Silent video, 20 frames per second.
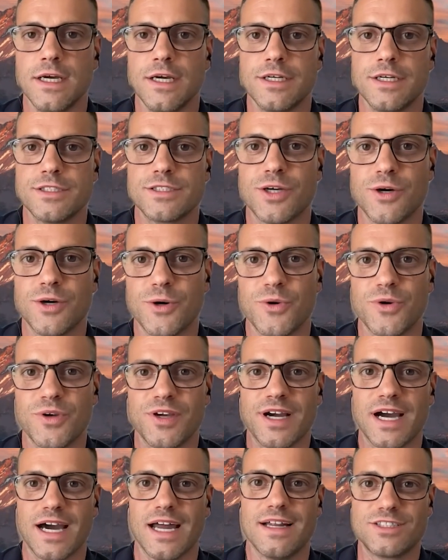So you
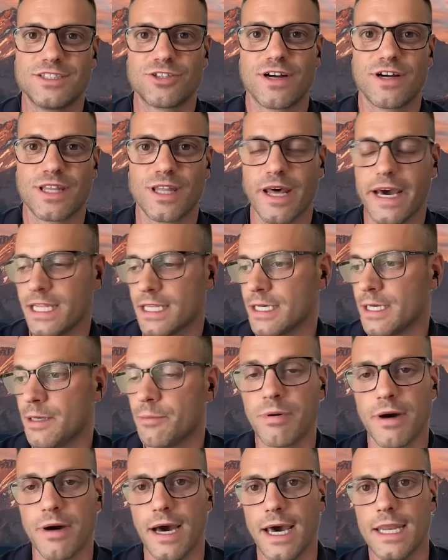got to tread lightly,
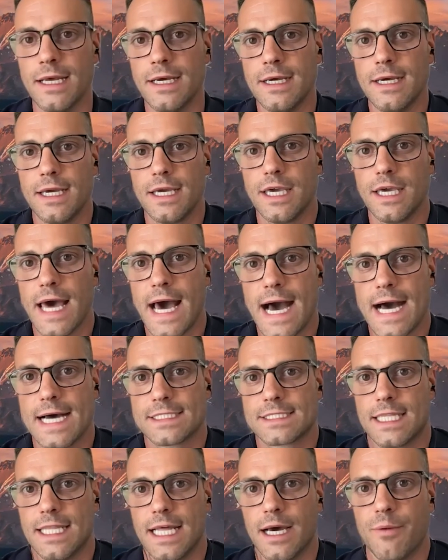but ask
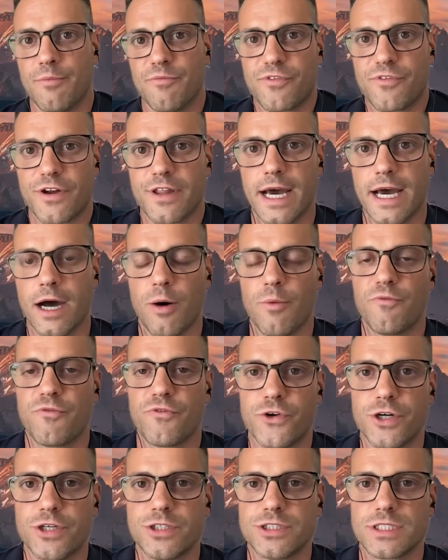them for the help
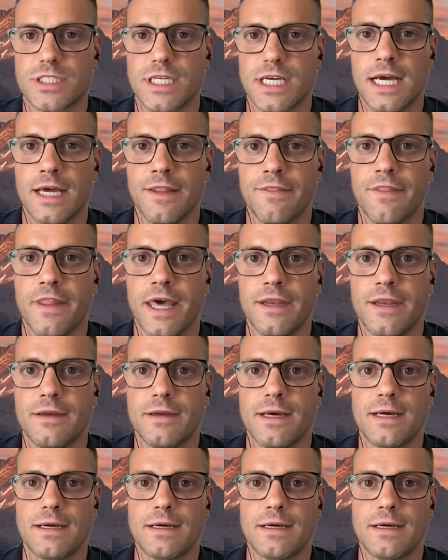first and then